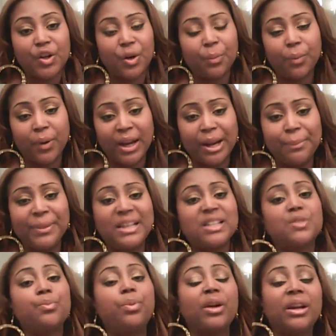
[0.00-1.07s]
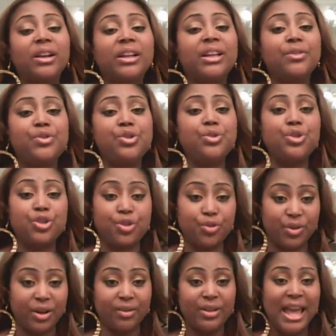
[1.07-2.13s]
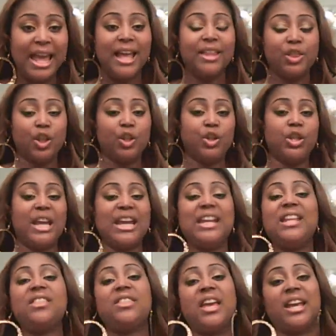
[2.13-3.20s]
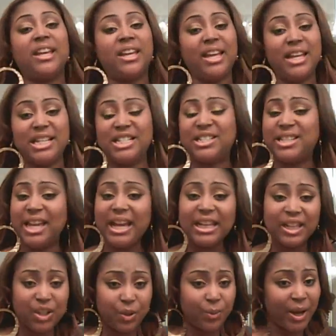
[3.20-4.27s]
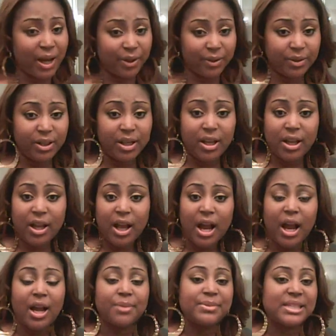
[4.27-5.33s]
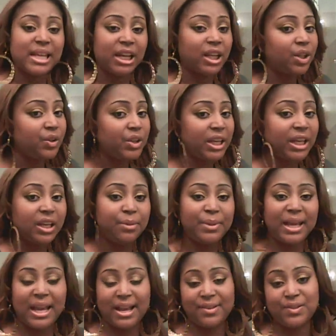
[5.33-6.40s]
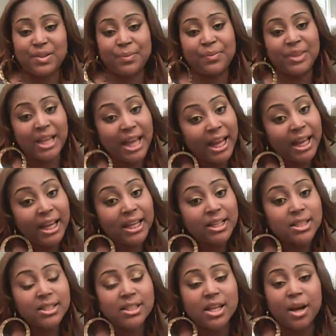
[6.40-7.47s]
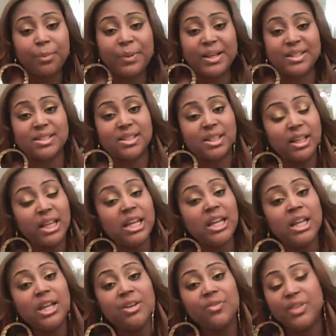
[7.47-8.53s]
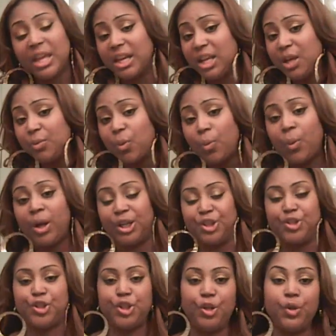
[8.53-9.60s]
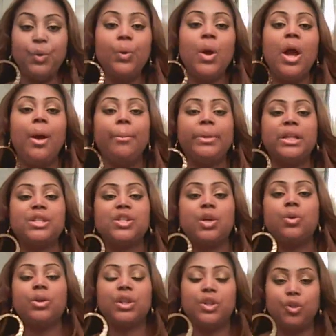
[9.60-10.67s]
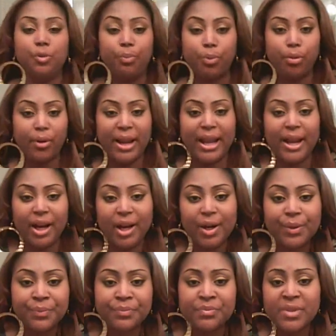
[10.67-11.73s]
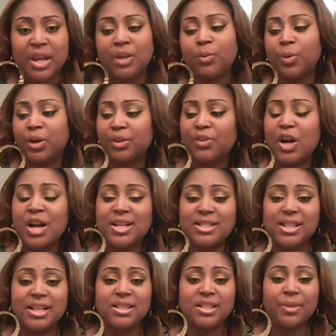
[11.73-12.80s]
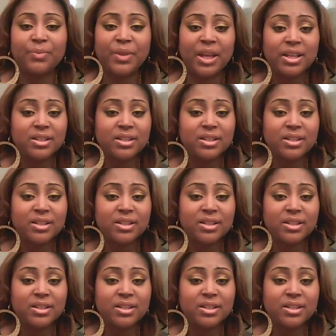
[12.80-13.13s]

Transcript: you know, I'll start, you know, praying, because prayer gives you strength. Anything can take you out. I'm telling you, the enemy has some things up his sleeve that he will want to do, but it's only through prayer.